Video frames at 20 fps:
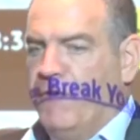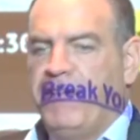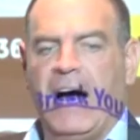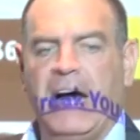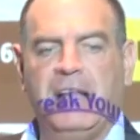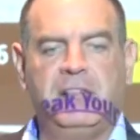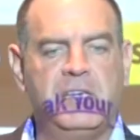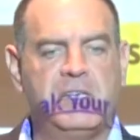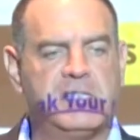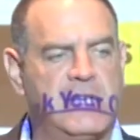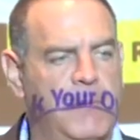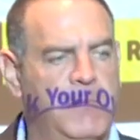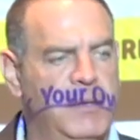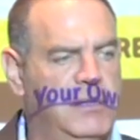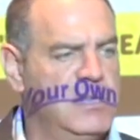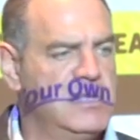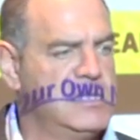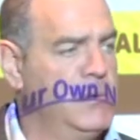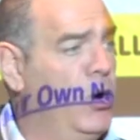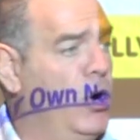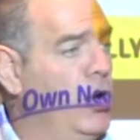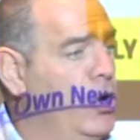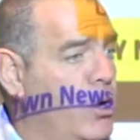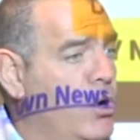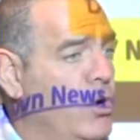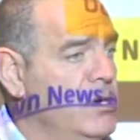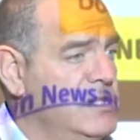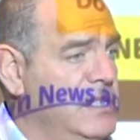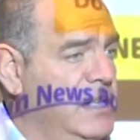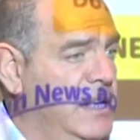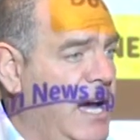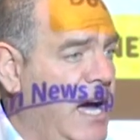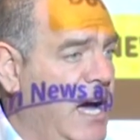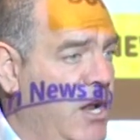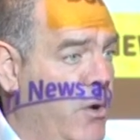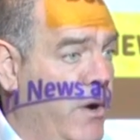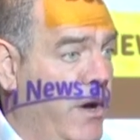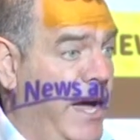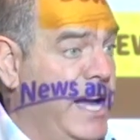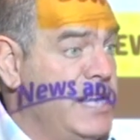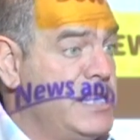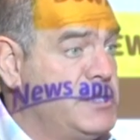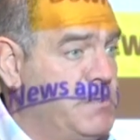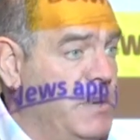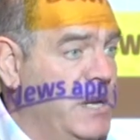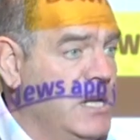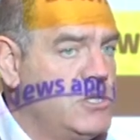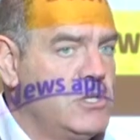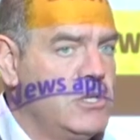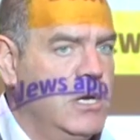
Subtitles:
anti-Semitism, Holocaust denial, or hate speech